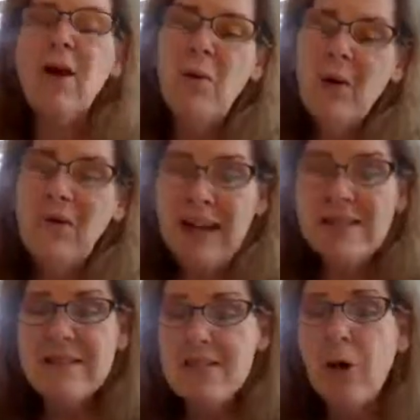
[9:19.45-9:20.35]
Well,
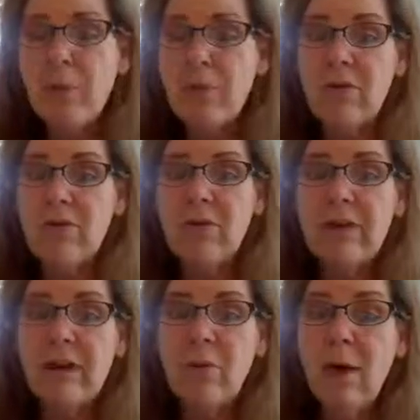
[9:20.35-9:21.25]
that's soap. You
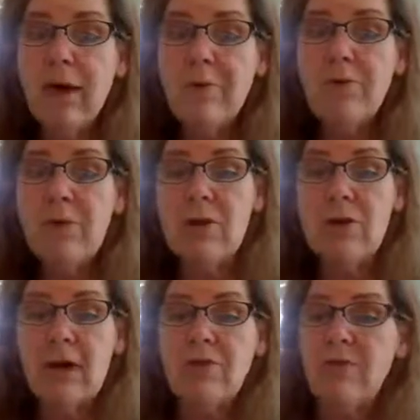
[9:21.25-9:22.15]
certainly don't want him to
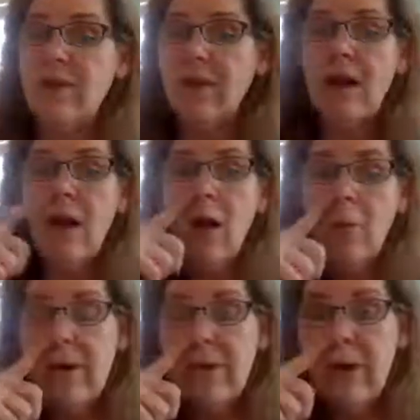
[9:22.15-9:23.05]
ingest it.
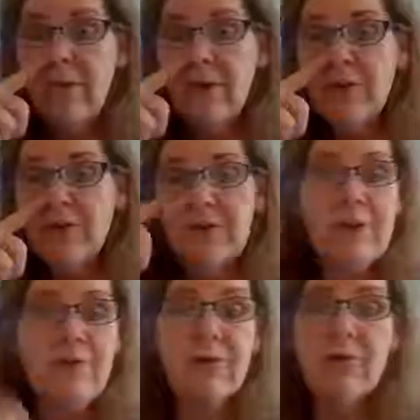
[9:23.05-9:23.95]
We know their
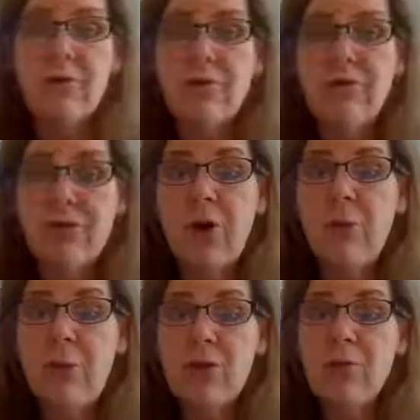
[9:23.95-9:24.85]
sniffers are
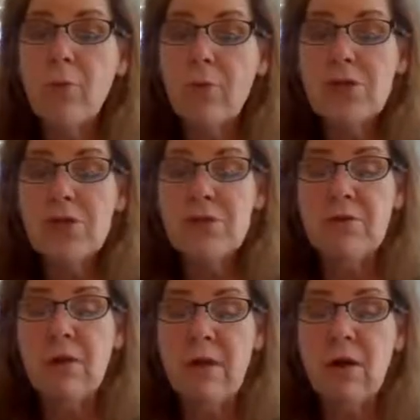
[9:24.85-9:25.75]
so much more
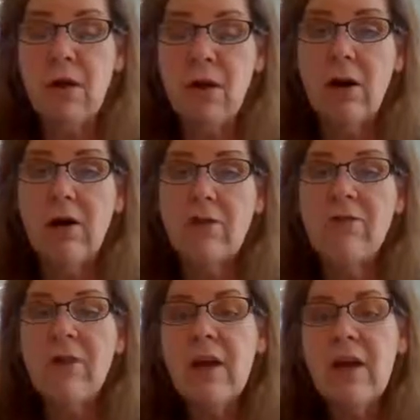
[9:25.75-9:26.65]
attuned than
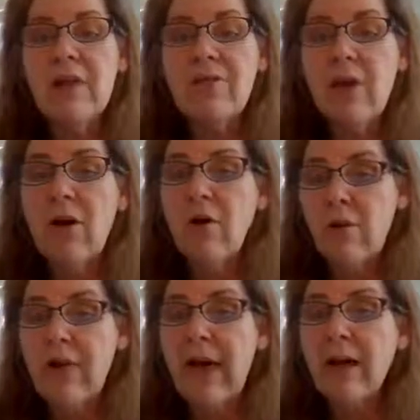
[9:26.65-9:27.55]
ours, so
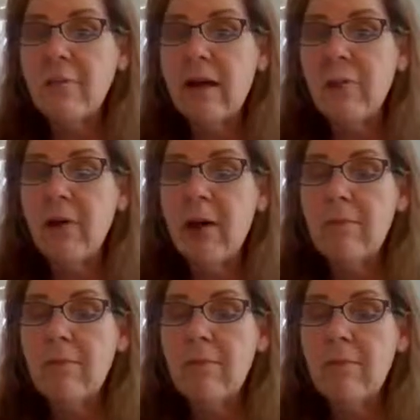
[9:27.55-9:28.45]
that could be a
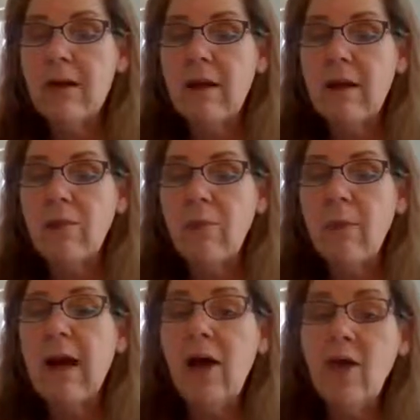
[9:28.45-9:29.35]
problem that way as
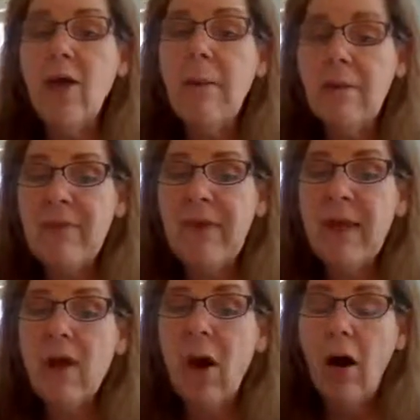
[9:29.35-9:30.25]
well, but they
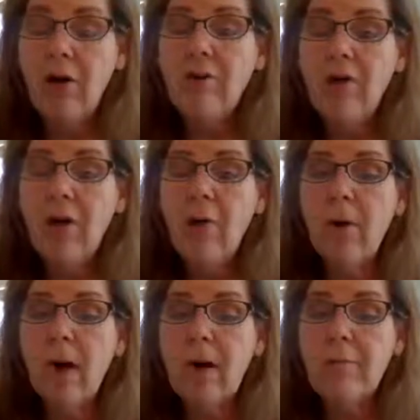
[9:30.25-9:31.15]
could also
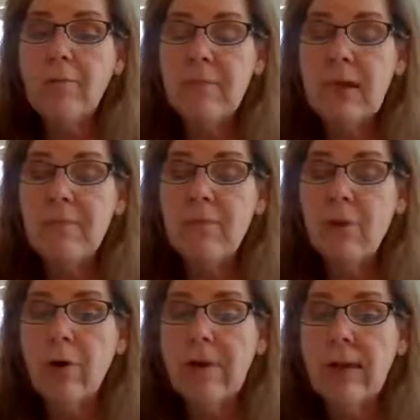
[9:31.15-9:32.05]
be
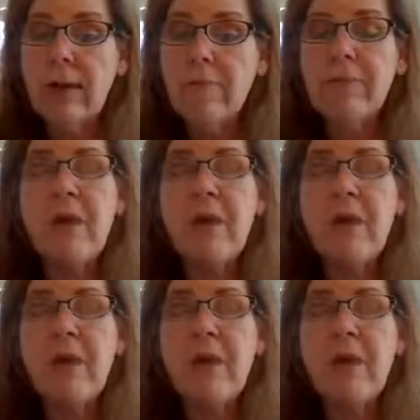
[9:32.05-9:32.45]
absorbing it.